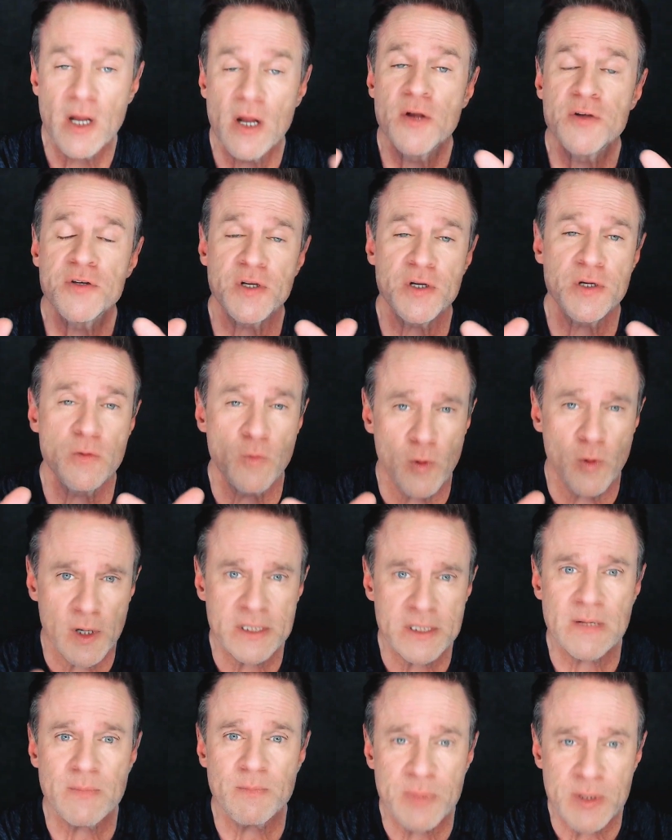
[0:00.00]
So you want
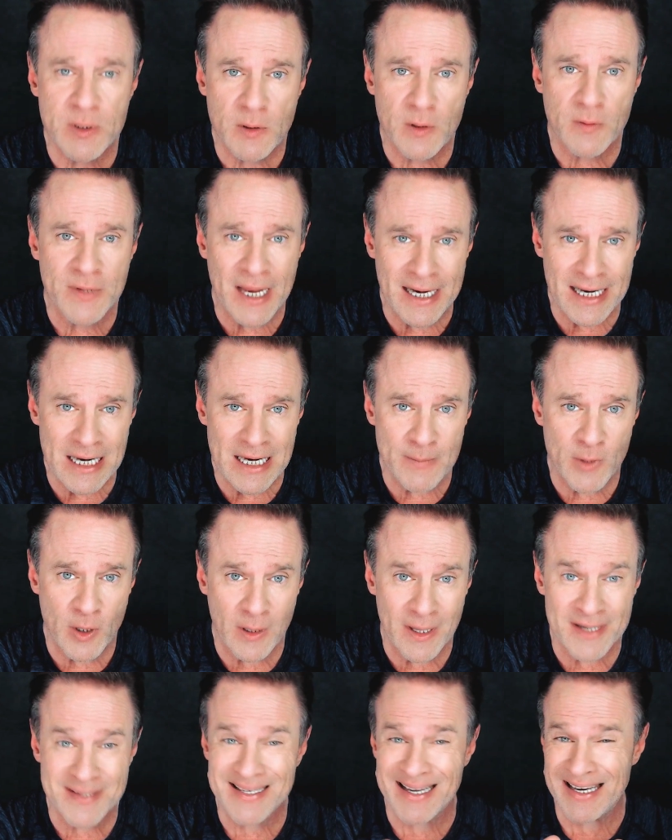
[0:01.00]
to build that email
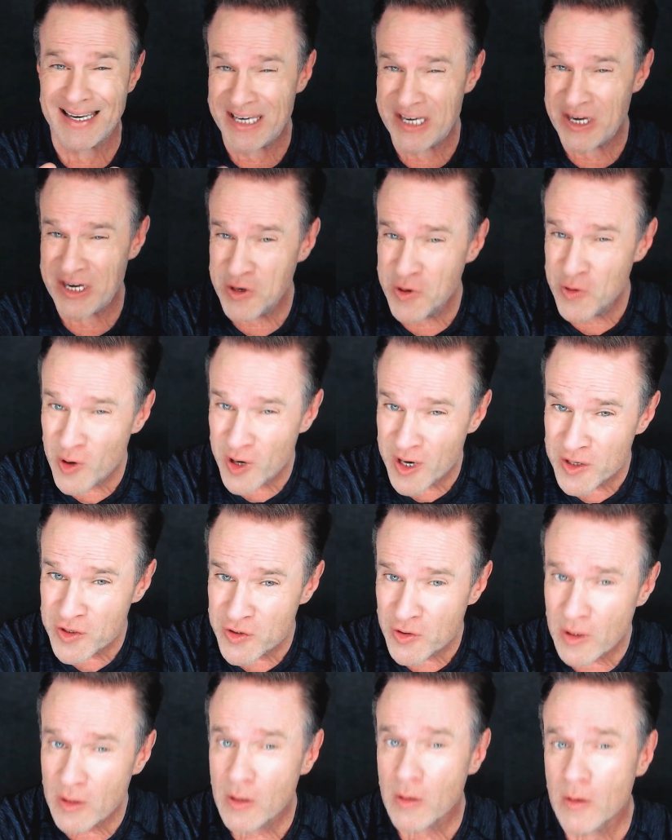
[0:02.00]
list that you
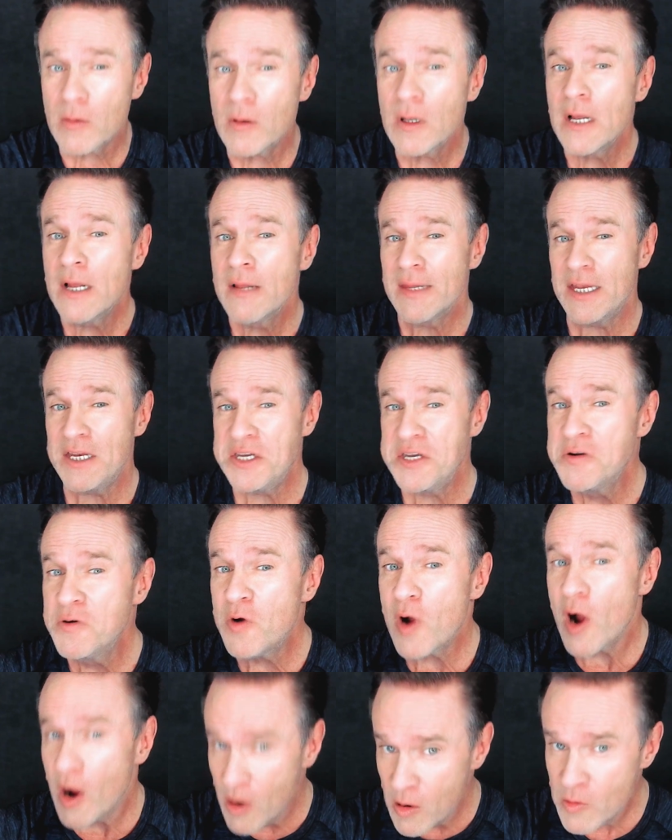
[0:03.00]
control, that
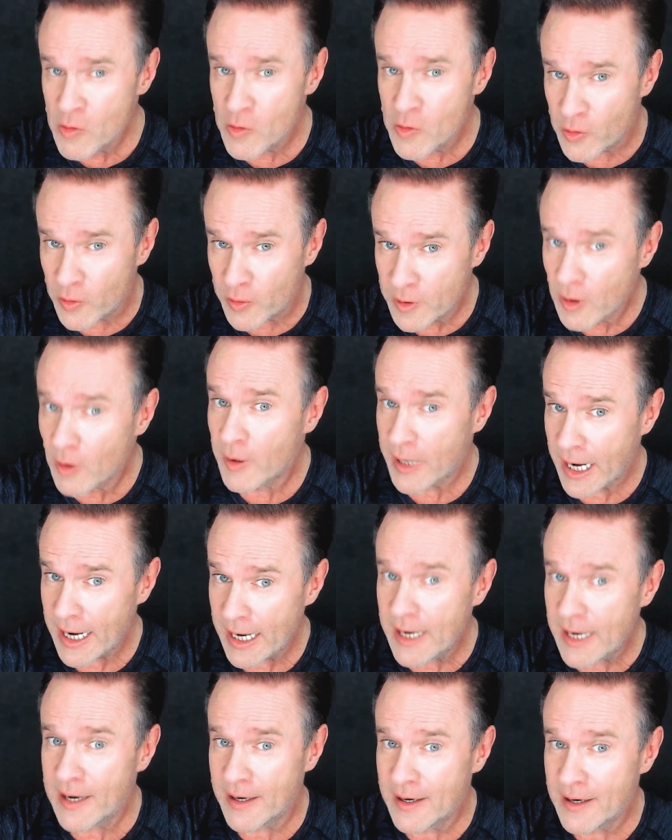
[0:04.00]
you own, okay?